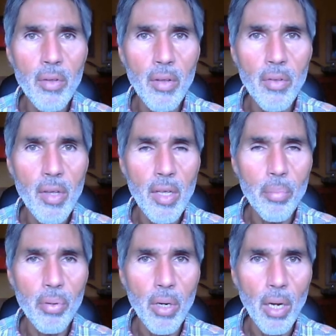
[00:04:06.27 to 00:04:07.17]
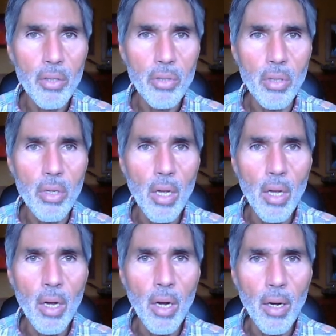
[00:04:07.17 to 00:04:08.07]
the seed production
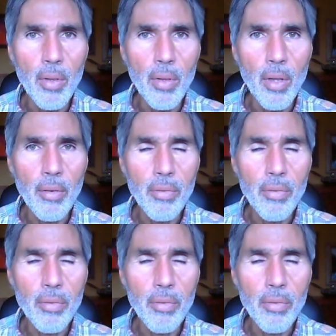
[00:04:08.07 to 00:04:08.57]
uh,